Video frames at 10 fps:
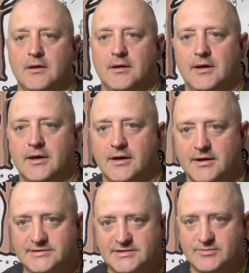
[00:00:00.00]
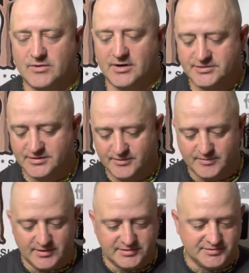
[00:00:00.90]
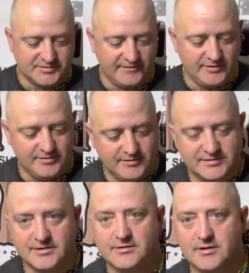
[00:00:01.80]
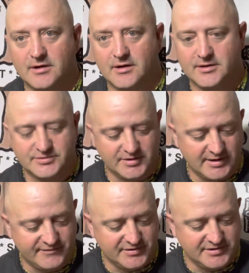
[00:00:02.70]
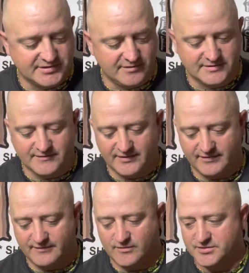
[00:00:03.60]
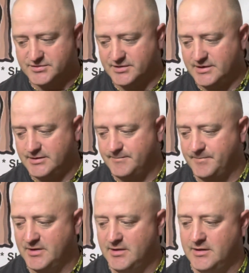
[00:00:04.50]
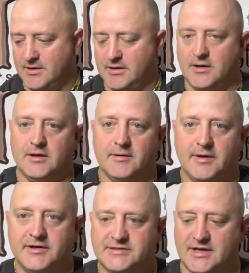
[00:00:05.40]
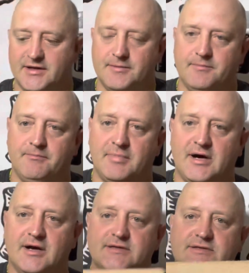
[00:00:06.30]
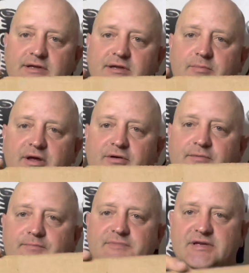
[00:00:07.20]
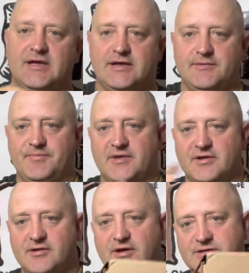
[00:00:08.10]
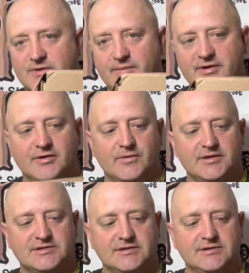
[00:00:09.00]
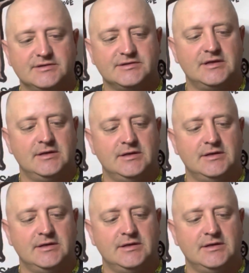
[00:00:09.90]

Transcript: Hey guys, this is Roger with Roger's Reviews and uh, Tree Life Tree Service 584 Tree. Uh, I just got a box in the mail today, and you guys probably know what this is.